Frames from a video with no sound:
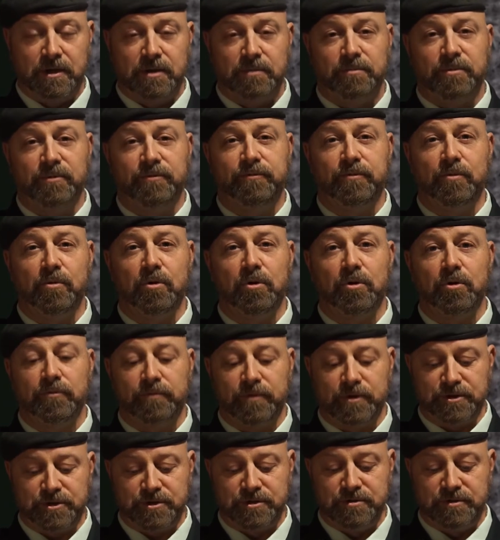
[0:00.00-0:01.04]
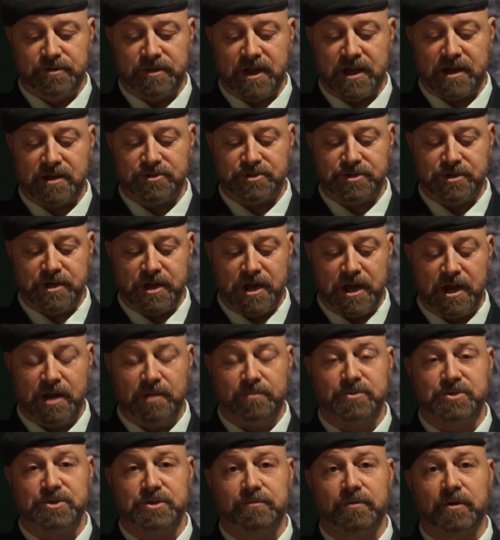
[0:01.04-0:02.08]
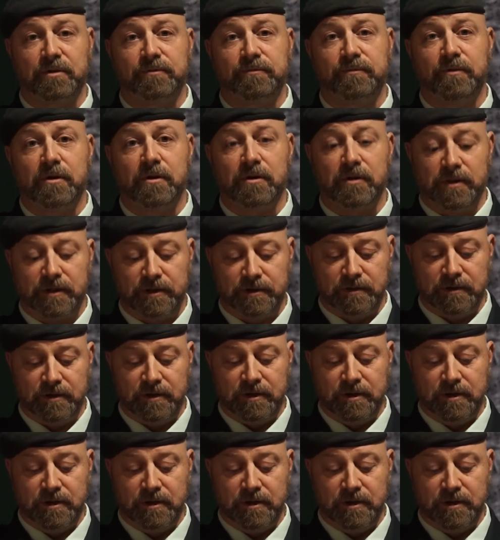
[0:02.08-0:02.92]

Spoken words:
before over 2,000 names of our fallen